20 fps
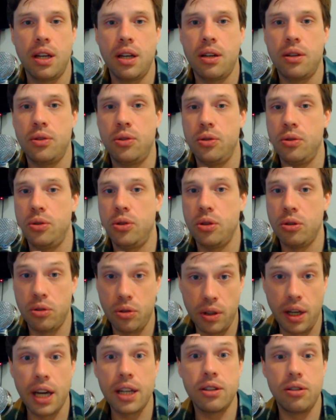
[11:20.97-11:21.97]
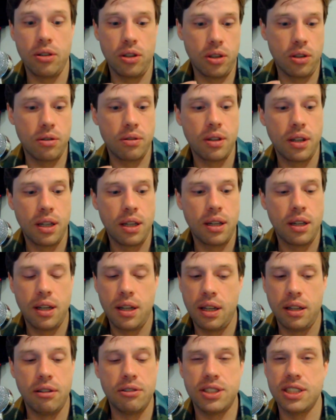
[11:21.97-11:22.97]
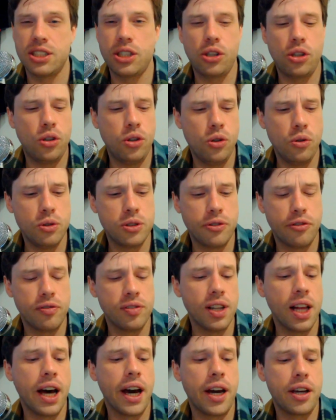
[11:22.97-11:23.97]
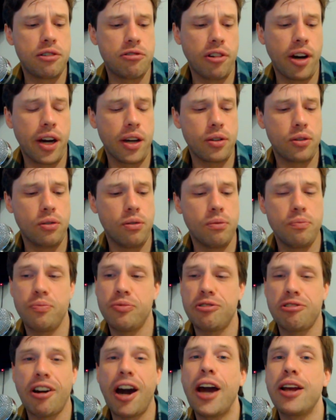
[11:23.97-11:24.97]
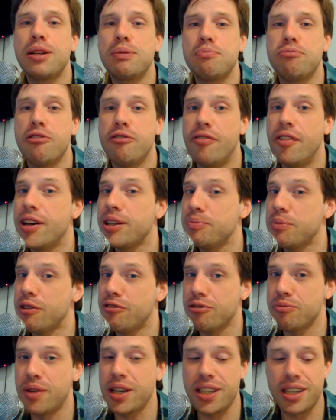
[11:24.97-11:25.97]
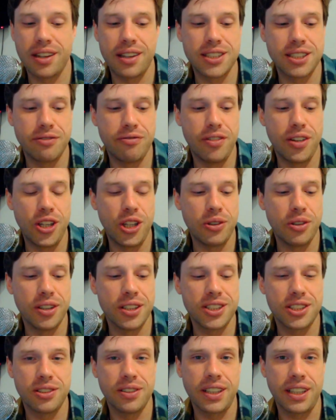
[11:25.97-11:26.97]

get to you. There's this huge fly trying to prevent me from making this video also.